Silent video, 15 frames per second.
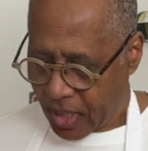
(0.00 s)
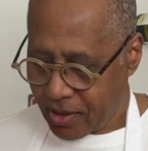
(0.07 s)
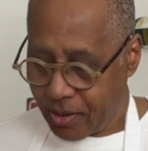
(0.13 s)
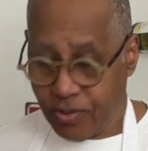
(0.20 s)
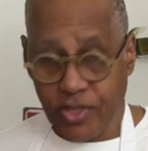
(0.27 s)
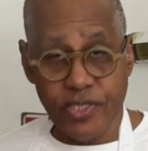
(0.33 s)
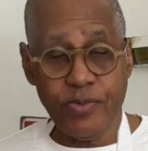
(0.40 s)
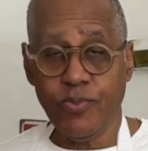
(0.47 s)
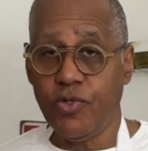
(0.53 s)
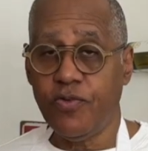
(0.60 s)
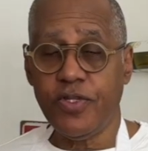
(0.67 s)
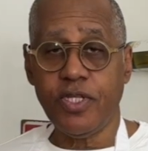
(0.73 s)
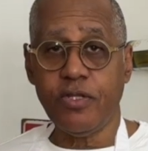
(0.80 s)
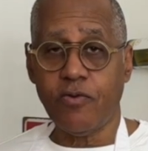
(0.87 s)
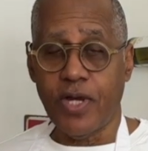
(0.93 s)
So I'm just
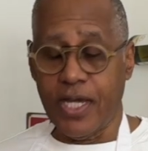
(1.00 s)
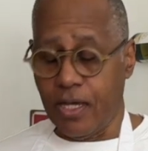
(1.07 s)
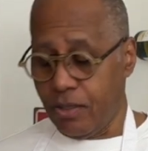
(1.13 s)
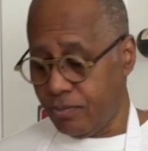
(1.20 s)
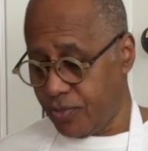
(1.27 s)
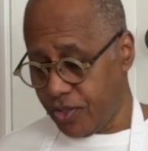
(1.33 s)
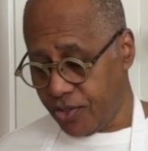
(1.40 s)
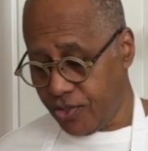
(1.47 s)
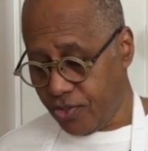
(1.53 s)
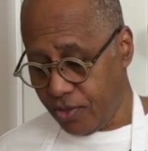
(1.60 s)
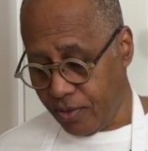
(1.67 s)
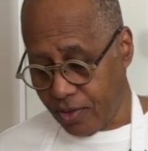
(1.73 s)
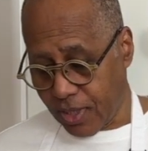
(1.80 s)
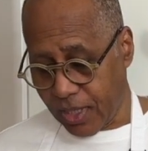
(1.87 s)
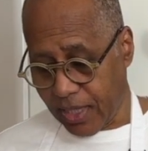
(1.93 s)
moving it around just
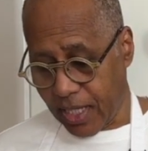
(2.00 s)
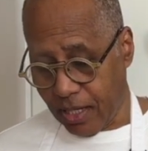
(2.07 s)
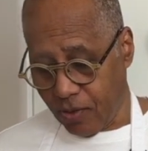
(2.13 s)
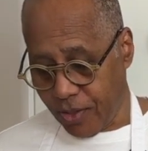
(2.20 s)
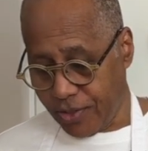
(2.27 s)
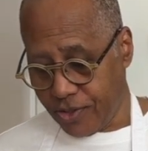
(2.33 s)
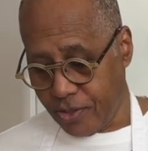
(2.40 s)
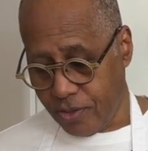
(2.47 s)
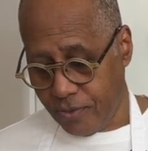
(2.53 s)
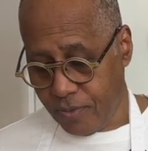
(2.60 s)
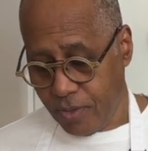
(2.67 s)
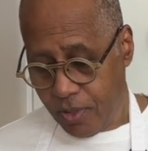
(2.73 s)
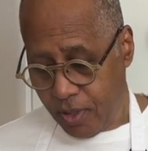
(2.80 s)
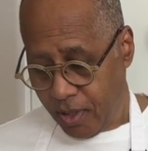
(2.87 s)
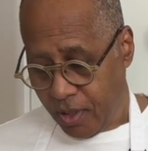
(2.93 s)
to allow it to
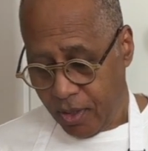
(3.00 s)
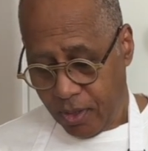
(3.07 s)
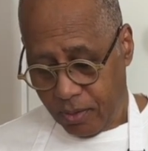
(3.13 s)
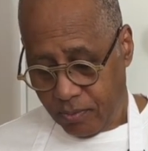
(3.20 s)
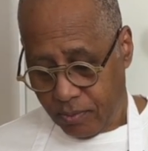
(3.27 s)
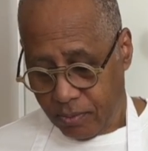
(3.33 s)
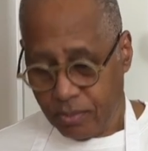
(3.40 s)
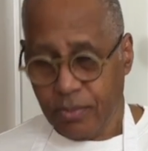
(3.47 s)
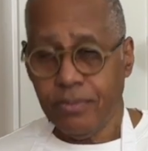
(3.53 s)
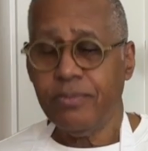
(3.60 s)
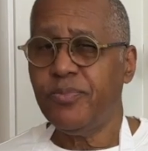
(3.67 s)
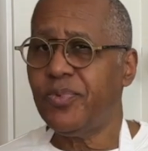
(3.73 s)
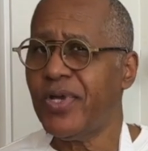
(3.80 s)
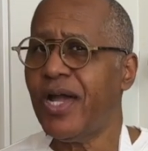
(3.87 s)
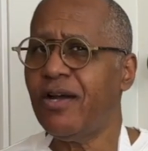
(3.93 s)

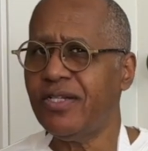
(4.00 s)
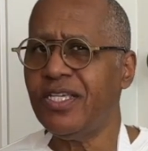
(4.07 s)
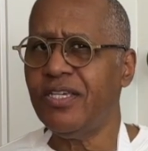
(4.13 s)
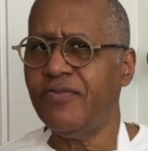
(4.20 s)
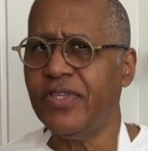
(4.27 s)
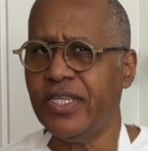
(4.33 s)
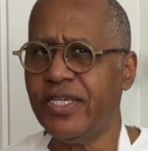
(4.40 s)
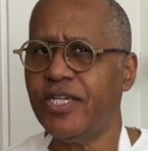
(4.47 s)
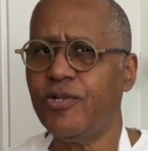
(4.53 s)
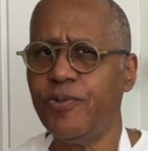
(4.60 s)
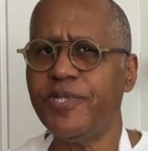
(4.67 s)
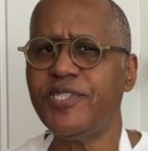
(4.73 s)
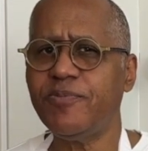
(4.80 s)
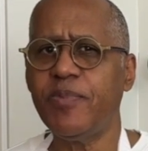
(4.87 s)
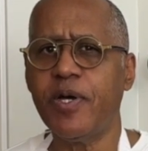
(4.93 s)
brown evenly,
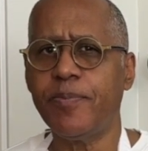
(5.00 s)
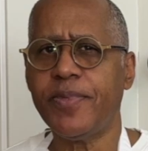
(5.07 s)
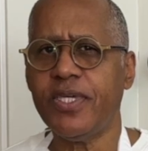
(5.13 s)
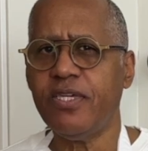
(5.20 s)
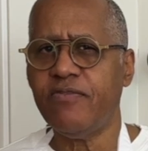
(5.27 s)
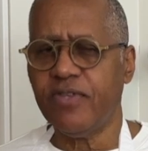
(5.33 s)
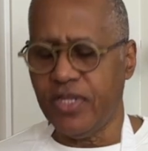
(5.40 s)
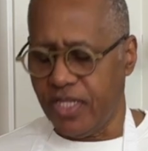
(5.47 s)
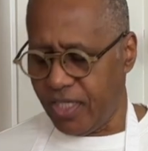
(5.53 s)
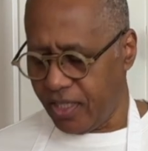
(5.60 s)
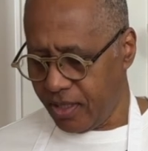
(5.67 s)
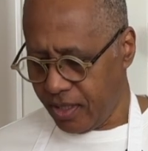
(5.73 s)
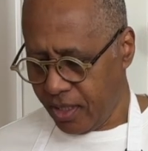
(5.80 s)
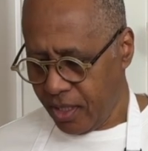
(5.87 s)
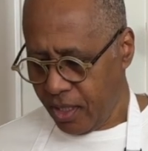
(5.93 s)
crisp up evenly
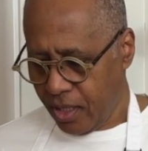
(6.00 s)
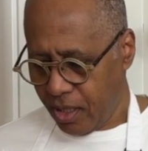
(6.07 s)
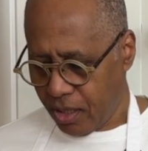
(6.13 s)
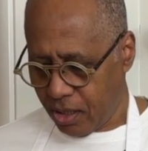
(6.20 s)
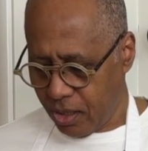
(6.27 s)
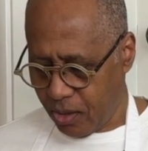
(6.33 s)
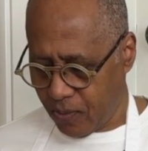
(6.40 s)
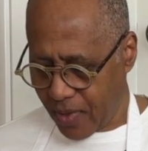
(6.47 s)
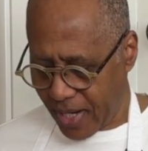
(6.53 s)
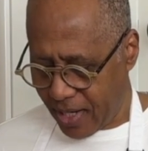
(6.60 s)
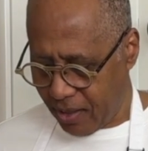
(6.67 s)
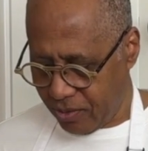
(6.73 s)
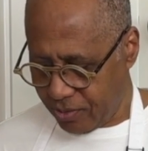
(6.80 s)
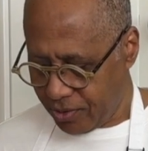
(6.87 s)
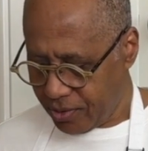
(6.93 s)
all
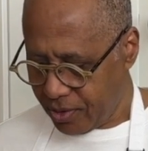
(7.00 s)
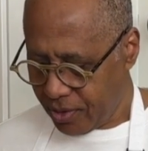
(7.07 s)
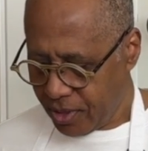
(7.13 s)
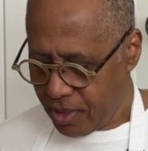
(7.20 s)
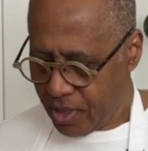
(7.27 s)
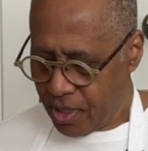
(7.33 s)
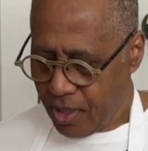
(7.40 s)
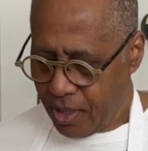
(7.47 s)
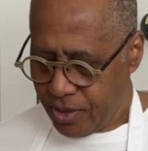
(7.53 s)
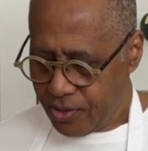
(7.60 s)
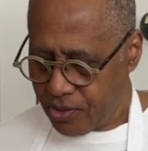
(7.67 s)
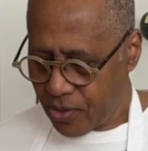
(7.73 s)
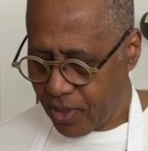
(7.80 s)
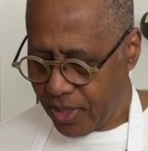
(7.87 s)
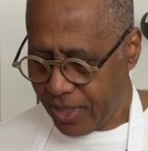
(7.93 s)
around.
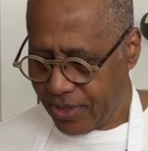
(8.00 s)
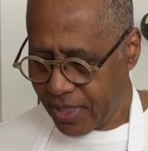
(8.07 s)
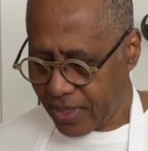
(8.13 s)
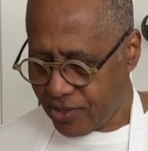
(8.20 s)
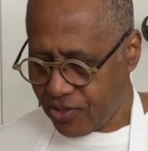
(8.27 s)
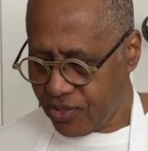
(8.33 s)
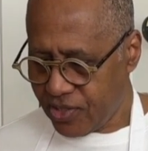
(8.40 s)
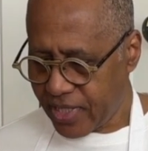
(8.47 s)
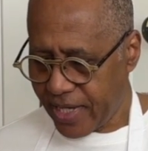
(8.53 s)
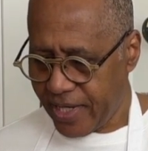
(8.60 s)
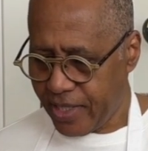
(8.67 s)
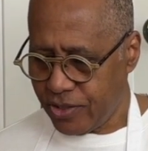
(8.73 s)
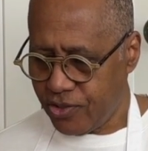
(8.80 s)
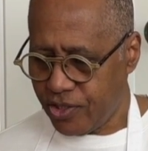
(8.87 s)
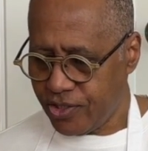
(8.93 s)
So I'll let that
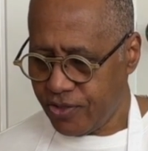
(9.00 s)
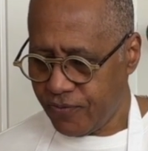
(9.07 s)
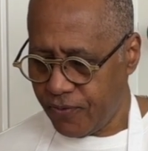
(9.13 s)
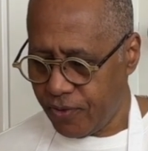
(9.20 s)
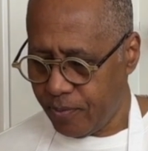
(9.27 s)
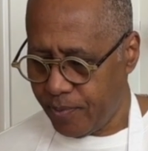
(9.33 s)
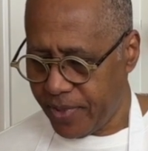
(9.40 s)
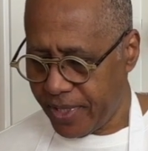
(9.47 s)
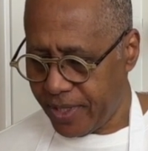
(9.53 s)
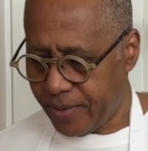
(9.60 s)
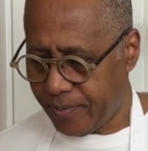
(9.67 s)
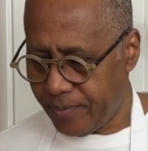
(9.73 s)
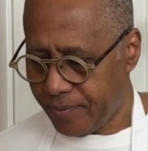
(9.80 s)
stand just for a bit.